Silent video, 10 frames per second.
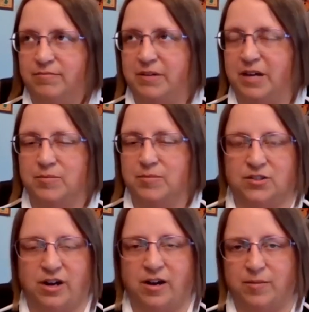becomes
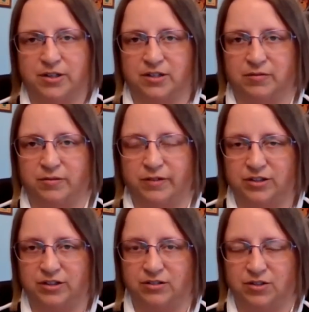the object of
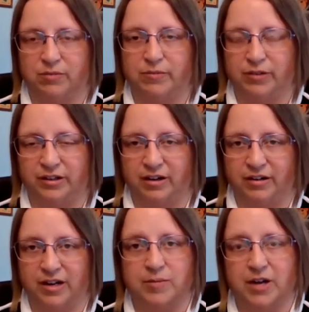affection to a
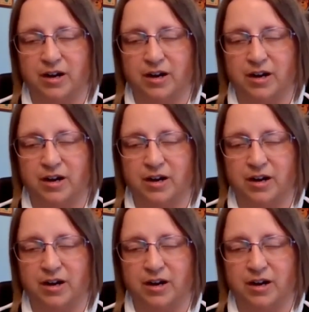millionaire named